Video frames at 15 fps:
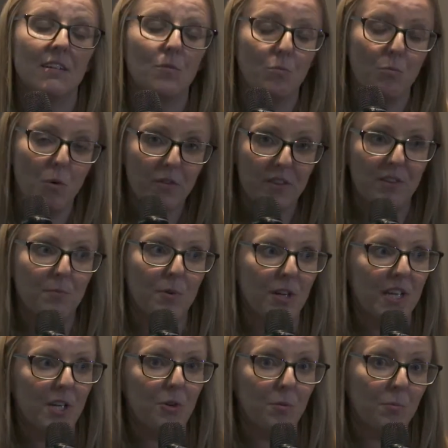what they've put
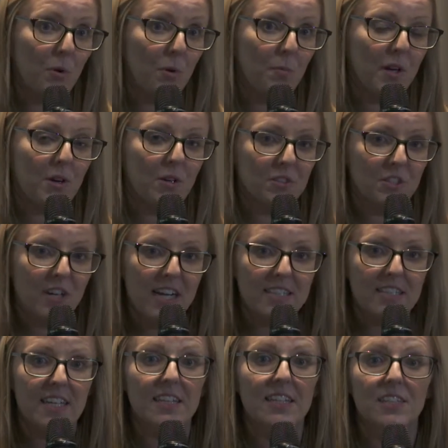in your employment
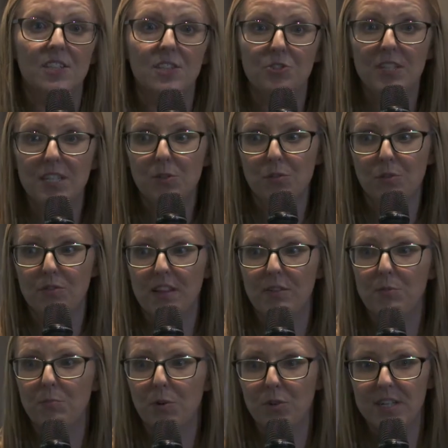contract, and they should treat all of their
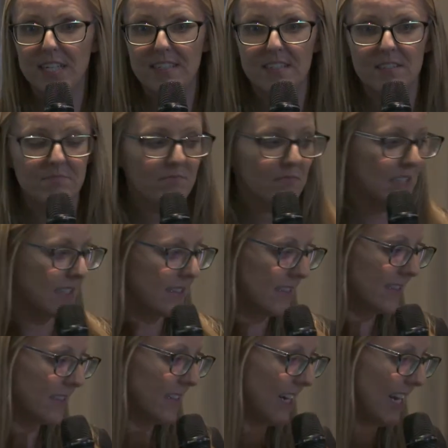employees
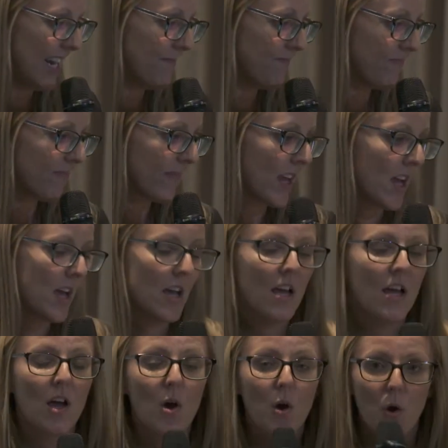consistently.
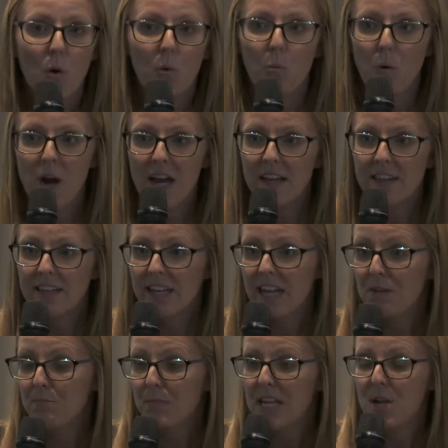Where there
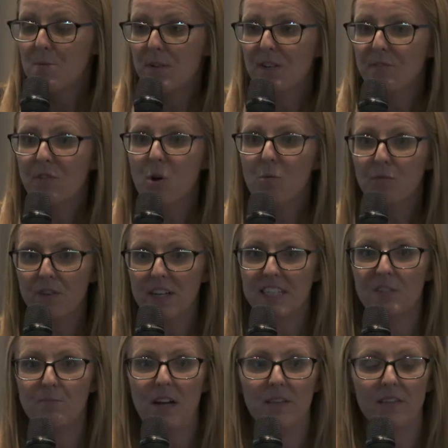can be a bit of
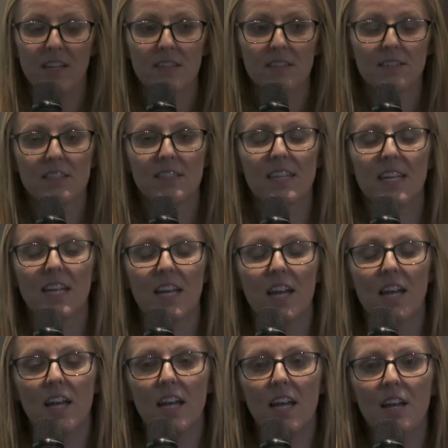conflict about this is that
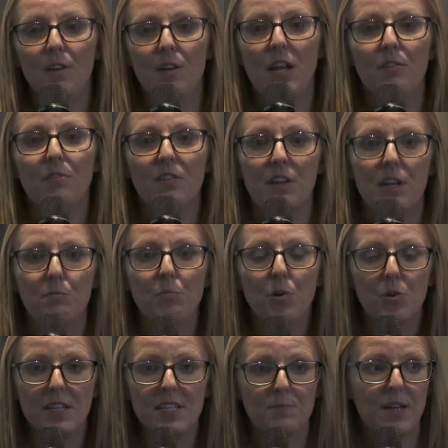if
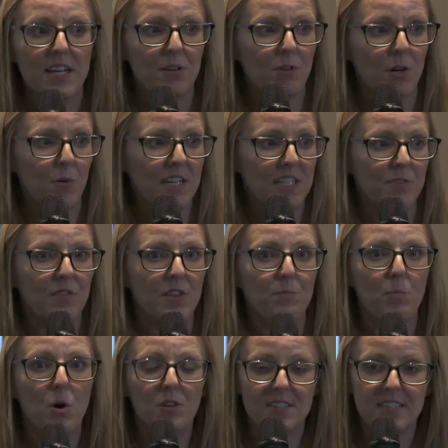employees make a request for the
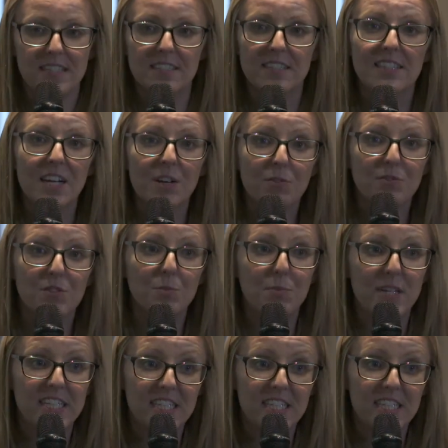policy itself to be